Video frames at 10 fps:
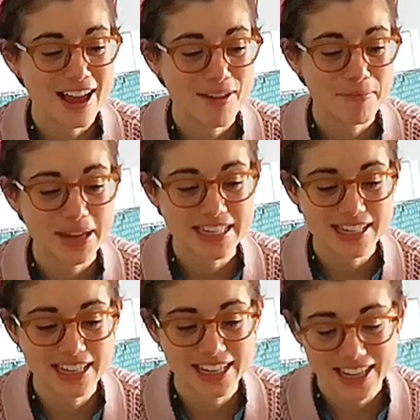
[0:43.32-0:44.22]

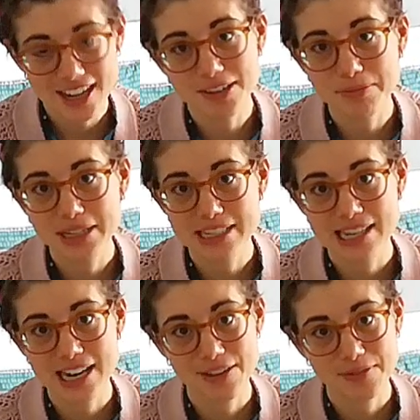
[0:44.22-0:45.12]
basically garments
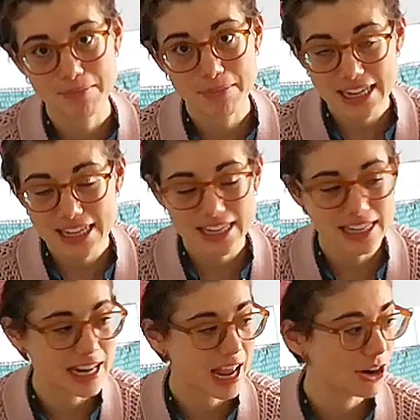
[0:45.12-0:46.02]
that I've been
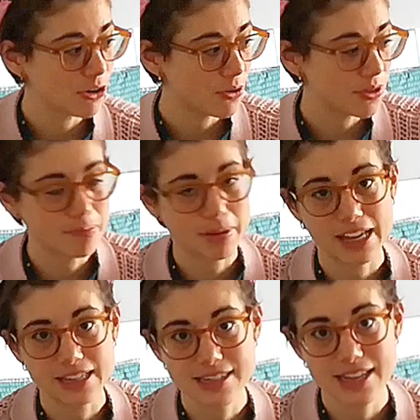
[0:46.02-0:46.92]
making and other
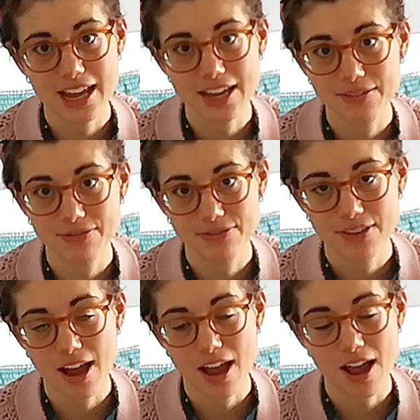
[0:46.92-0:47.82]
plans that I
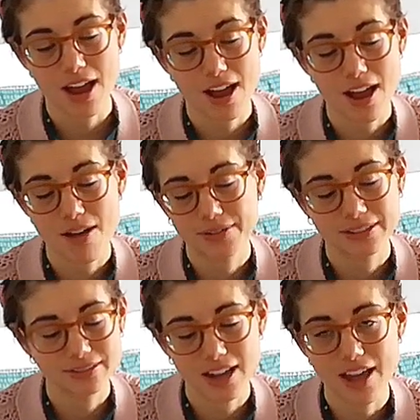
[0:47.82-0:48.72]

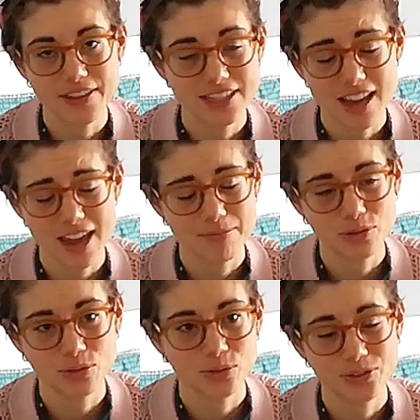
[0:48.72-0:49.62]
haven't had the time
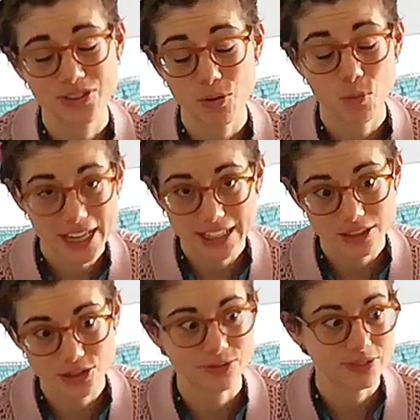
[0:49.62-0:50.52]
or the will
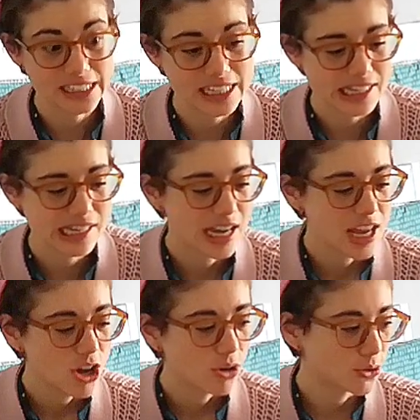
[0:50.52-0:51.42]
to finish
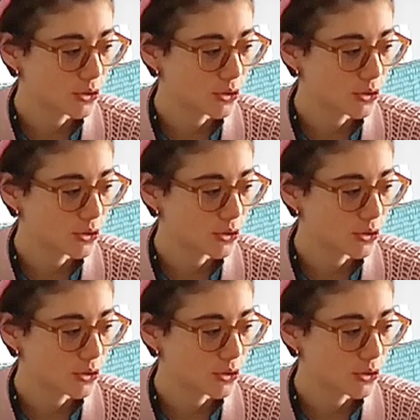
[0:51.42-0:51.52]
or to